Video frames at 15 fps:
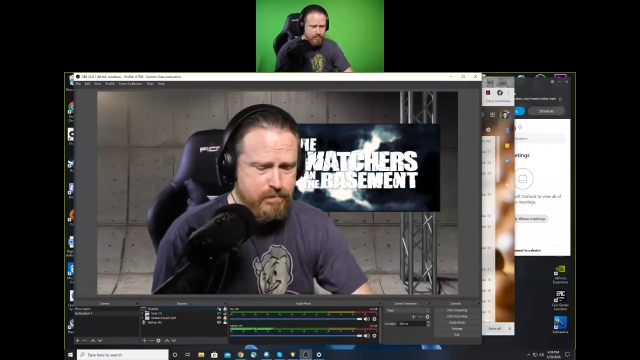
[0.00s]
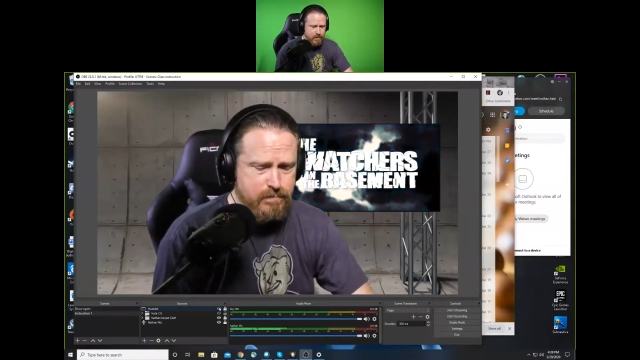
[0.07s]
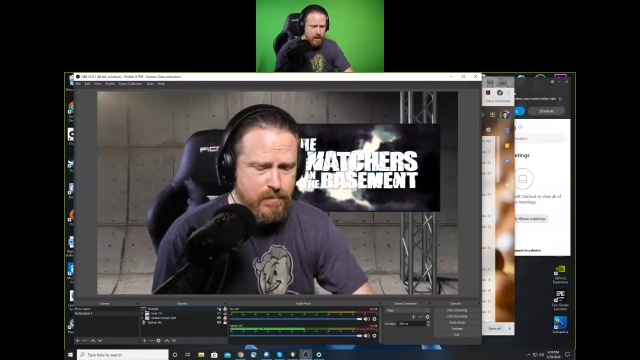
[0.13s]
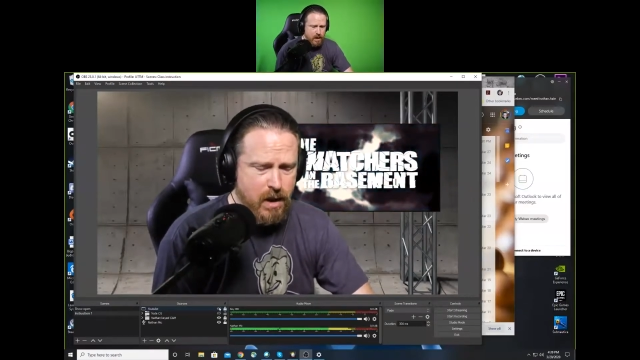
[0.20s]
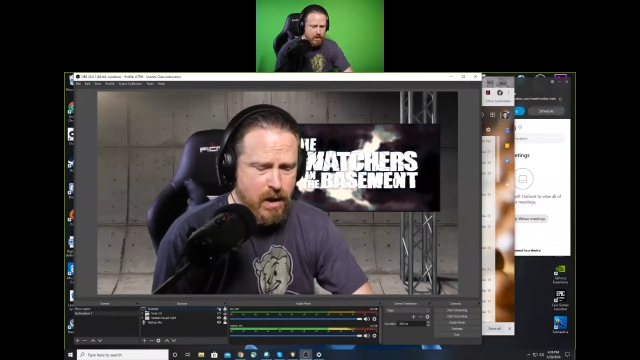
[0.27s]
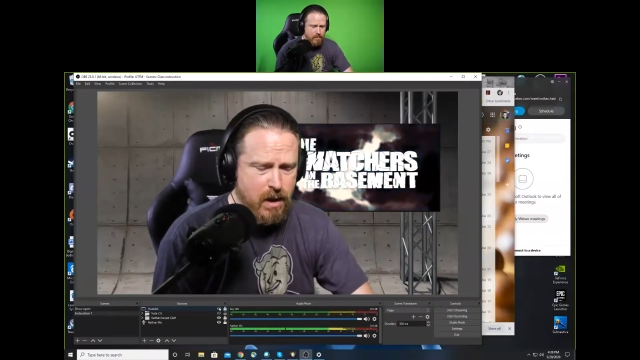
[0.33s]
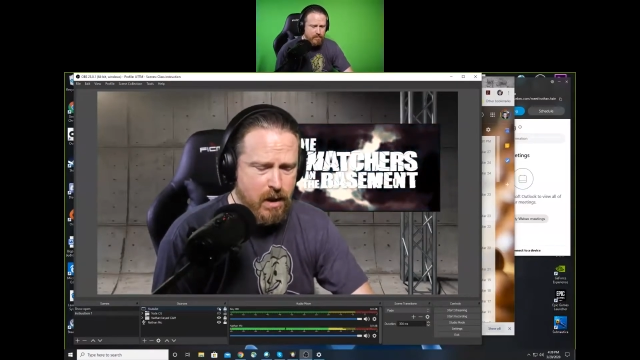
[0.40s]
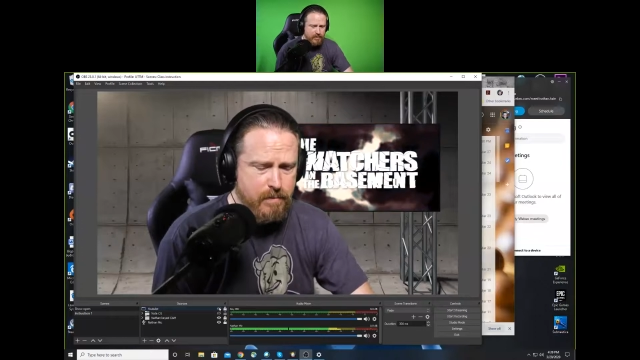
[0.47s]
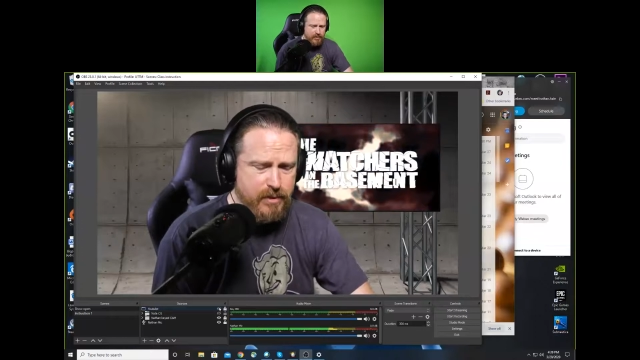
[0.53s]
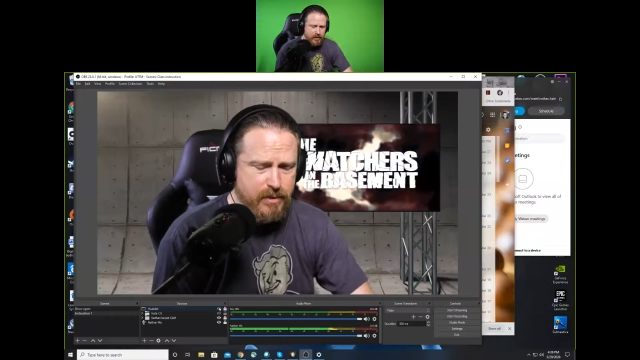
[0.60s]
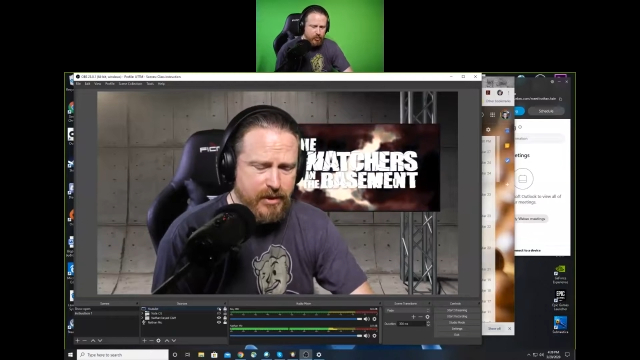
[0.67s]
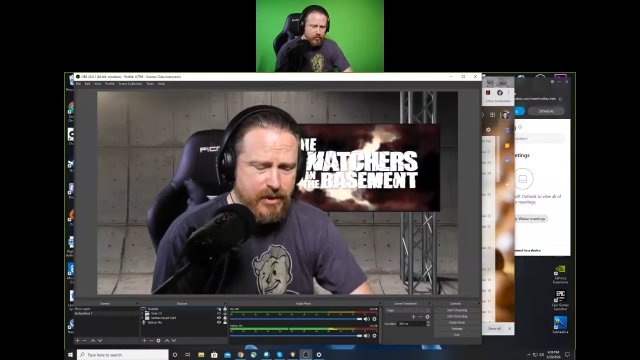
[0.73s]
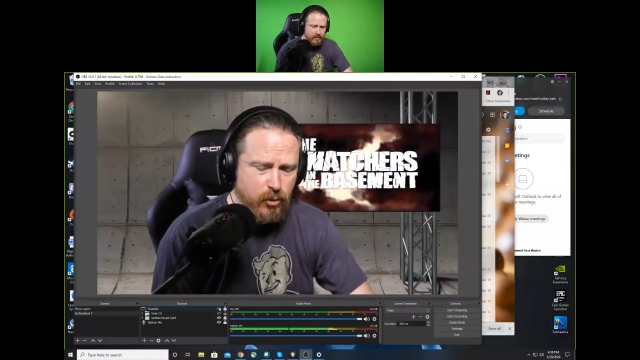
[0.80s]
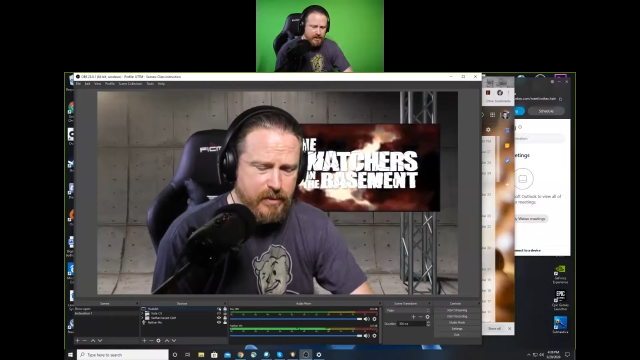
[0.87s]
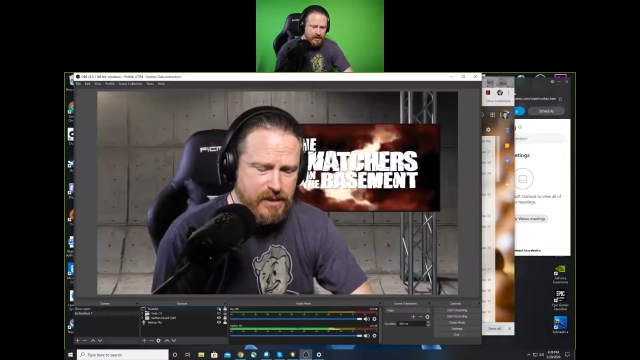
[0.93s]
But there
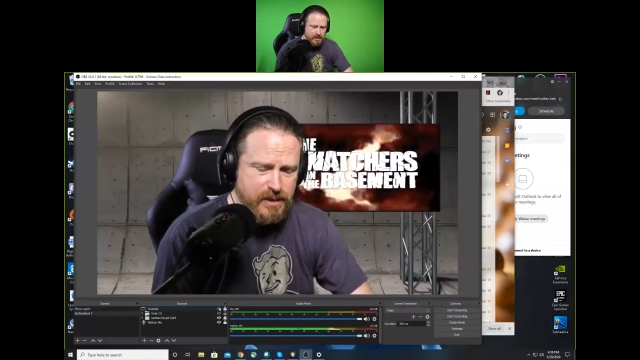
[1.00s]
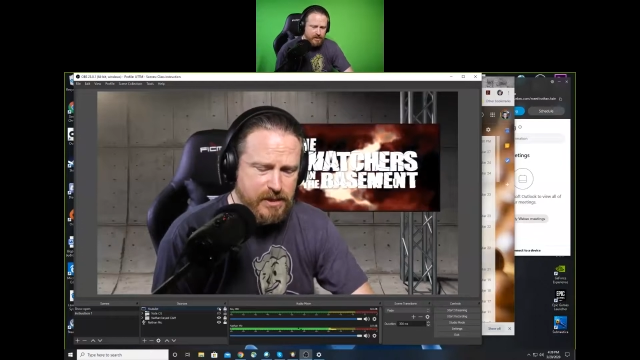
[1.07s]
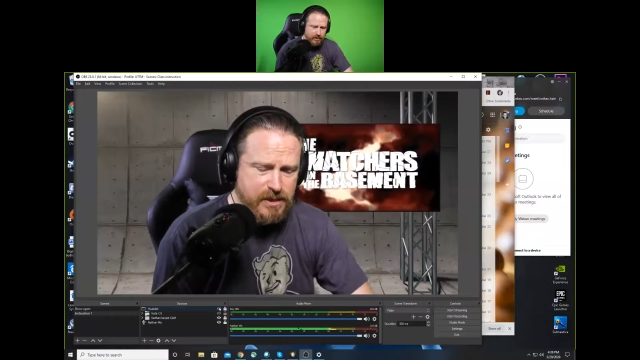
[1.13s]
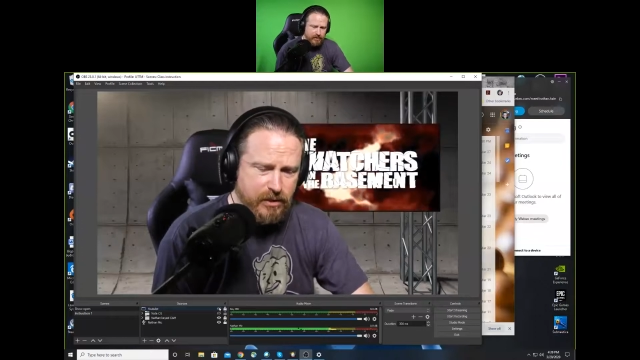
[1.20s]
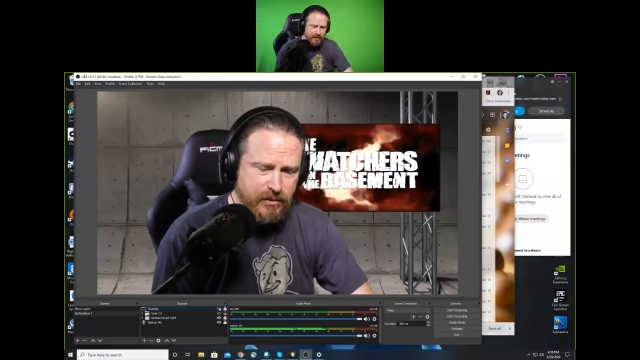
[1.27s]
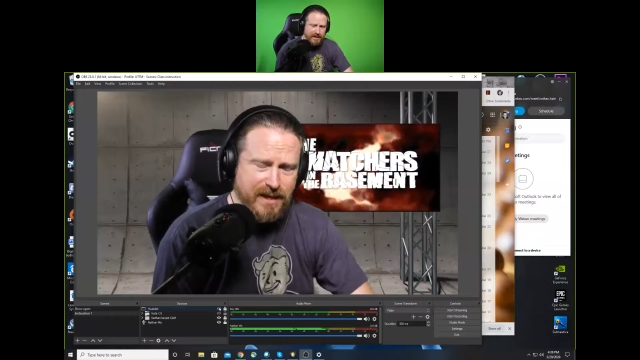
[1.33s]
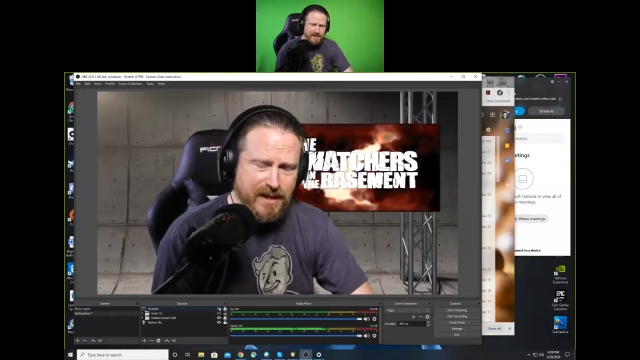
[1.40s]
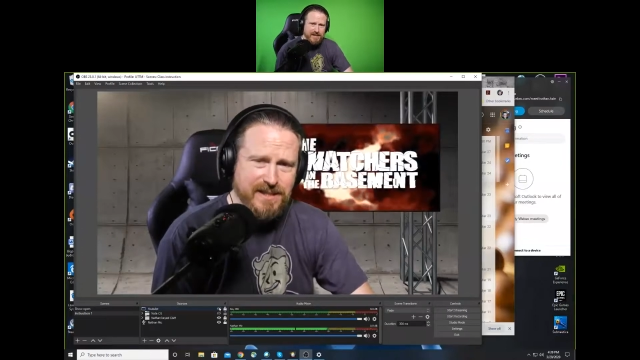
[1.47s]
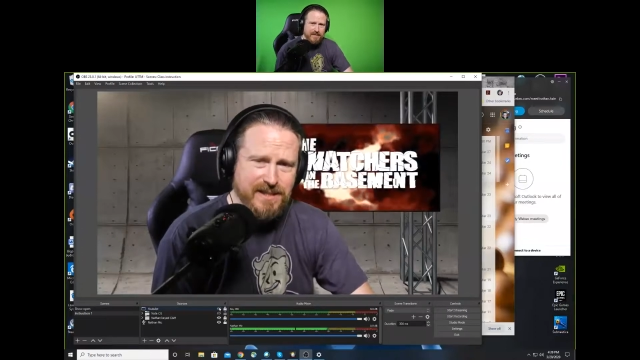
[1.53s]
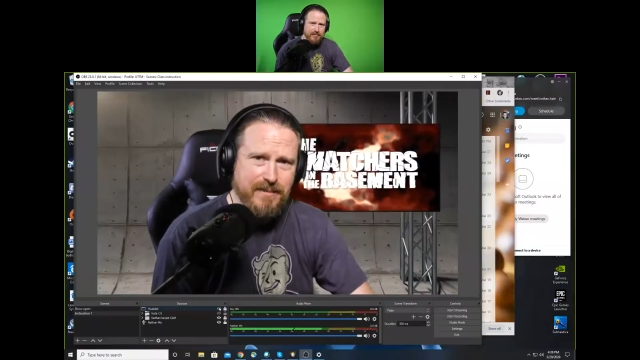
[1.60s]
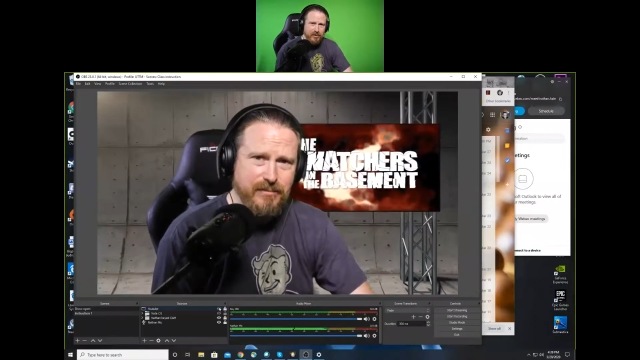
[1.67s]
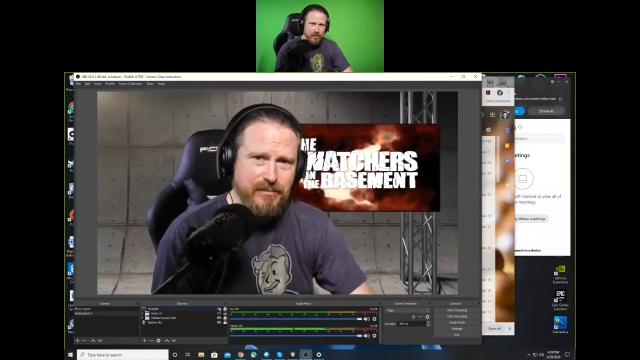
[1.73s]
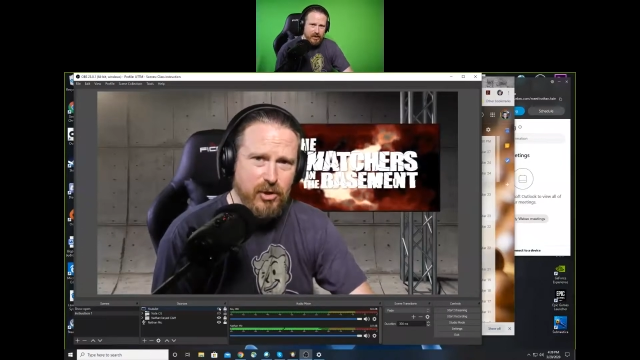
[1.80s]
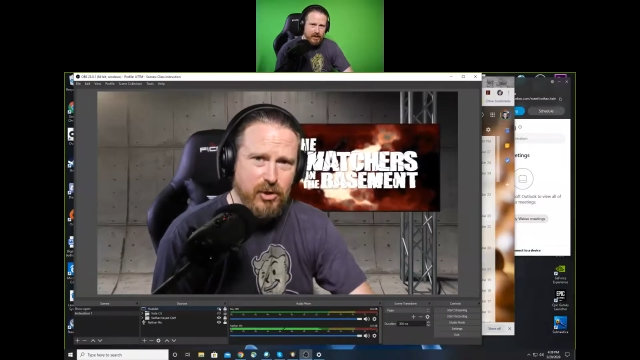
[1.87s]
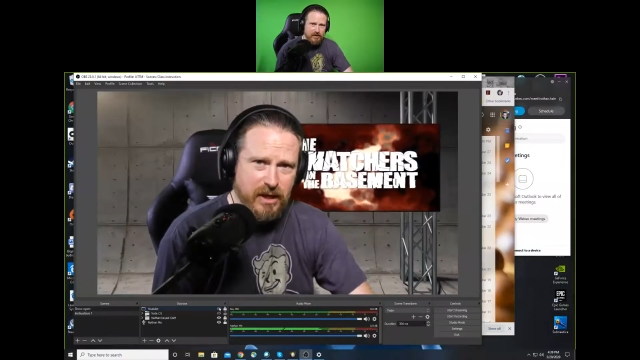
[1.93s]
will be certain things I'm
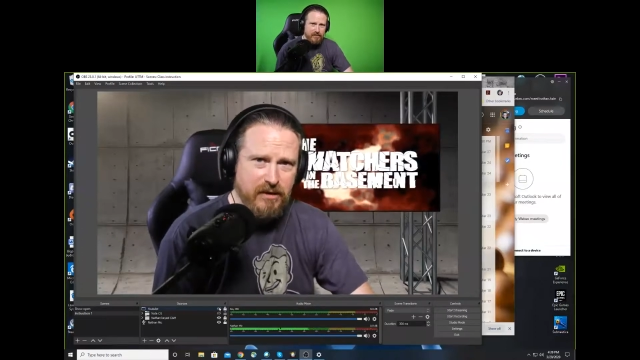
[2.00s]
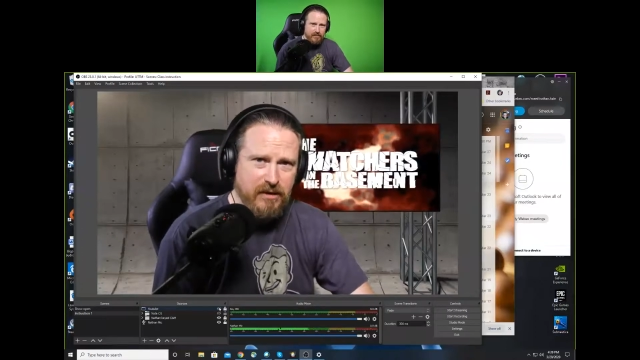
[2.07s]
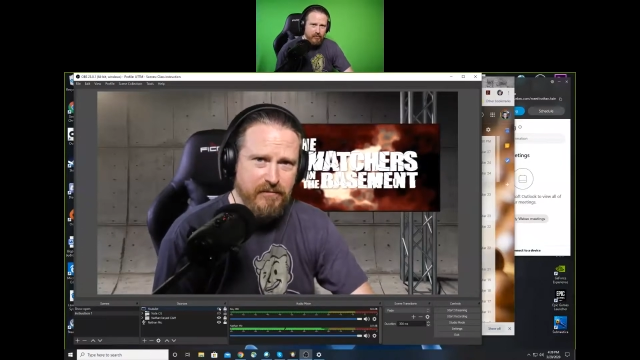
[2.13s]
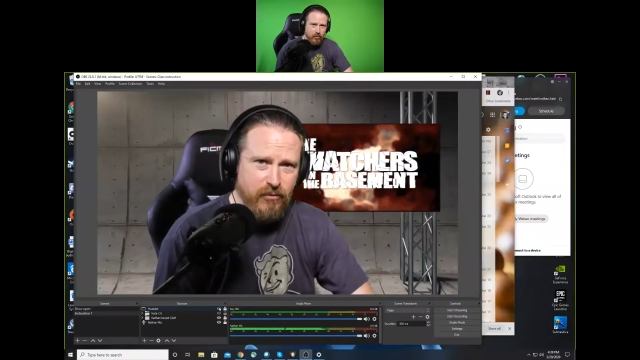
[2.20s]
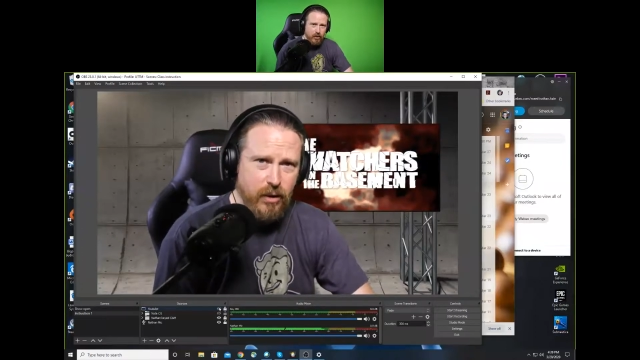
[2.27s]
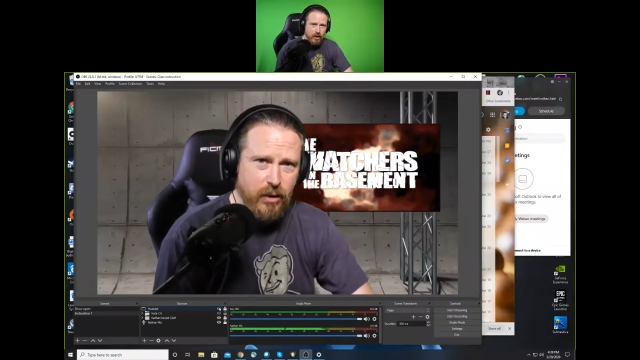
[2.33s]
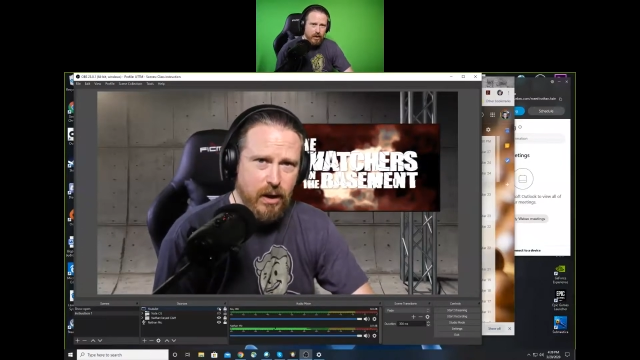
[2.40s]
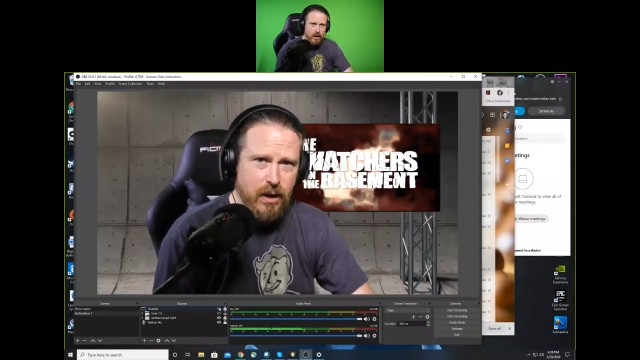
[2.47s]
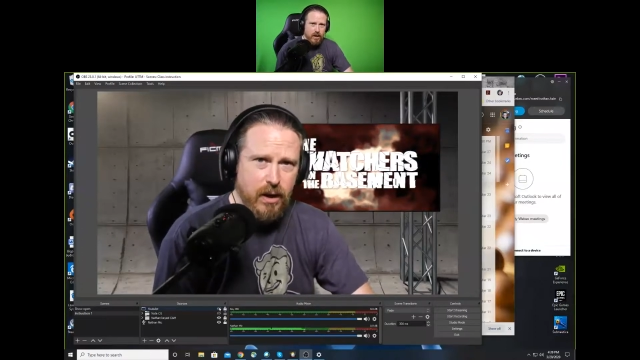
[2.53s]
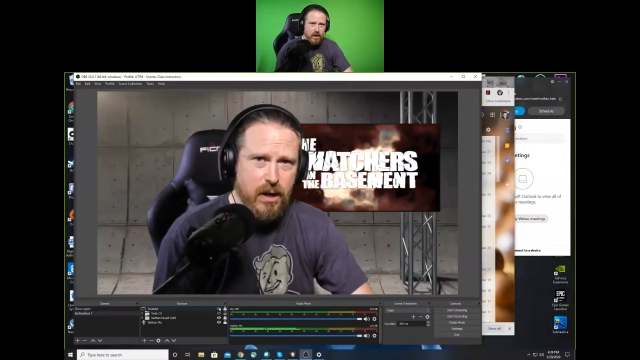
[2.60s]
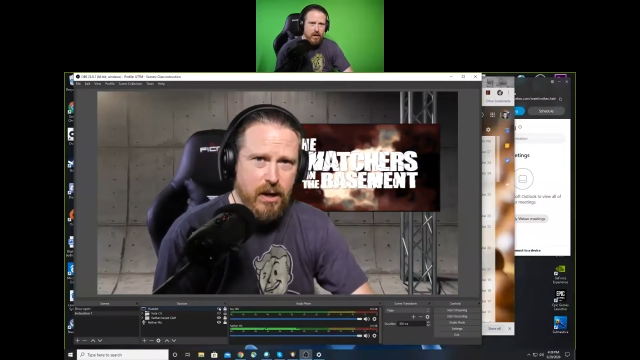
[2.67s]
looking for